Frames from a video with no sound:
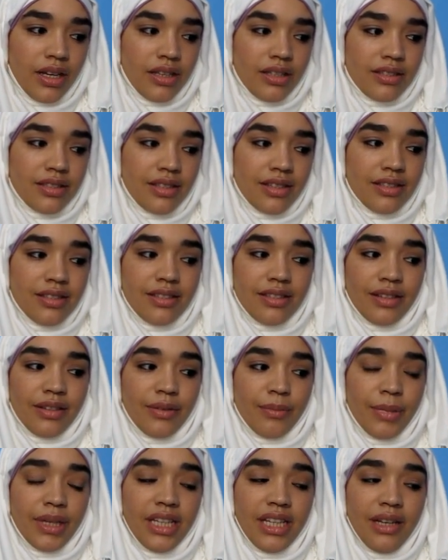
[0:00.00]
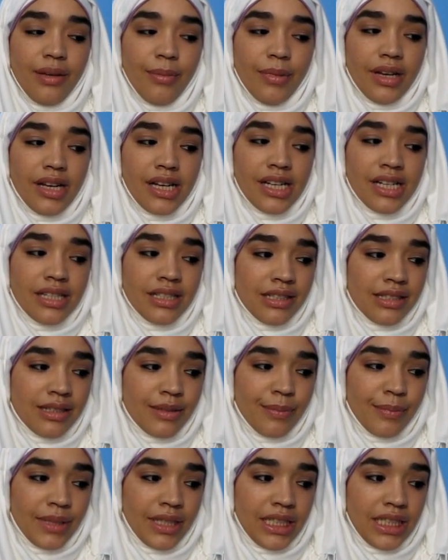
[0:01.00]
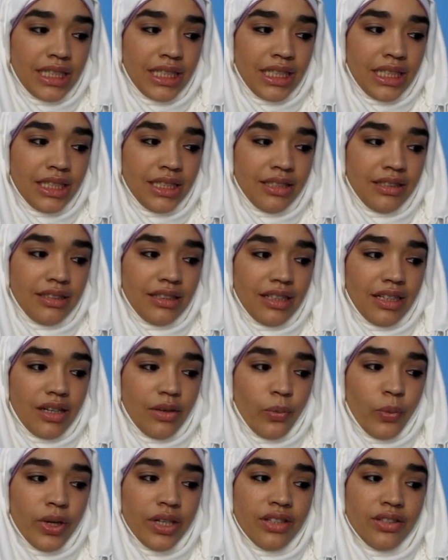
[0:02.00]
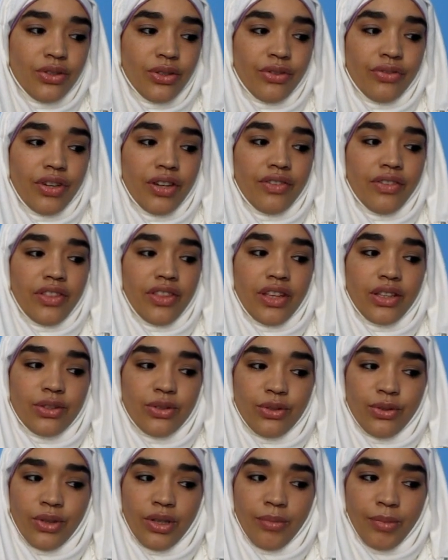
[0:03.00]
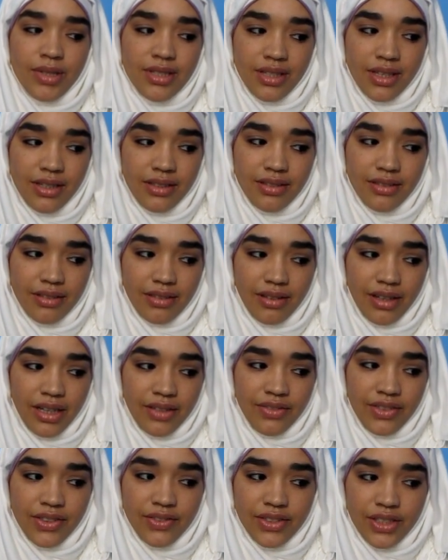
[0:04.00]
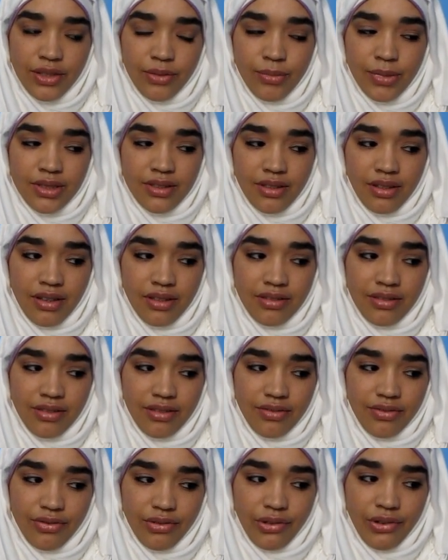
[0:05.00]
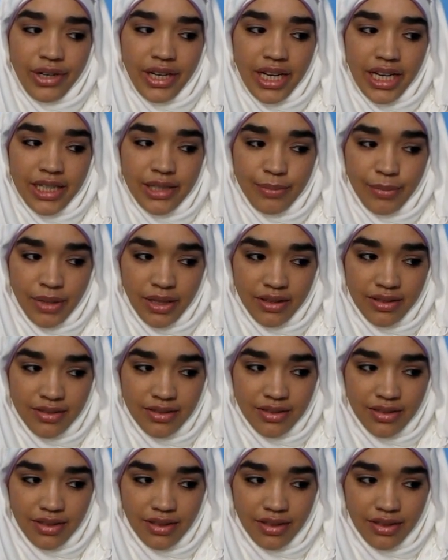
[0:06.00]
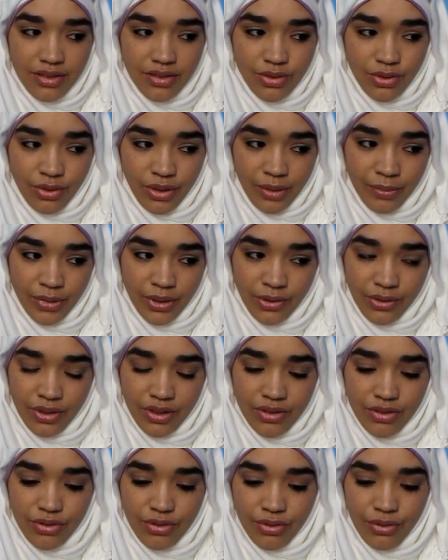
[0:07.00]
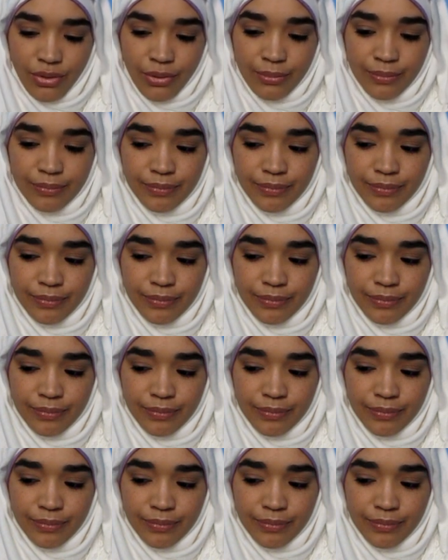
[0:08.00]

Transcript: Sister Maryam asked me, what is your favorite thing to do in Muscat? I've lived in Muscat for 8 months, so I'm curious to know.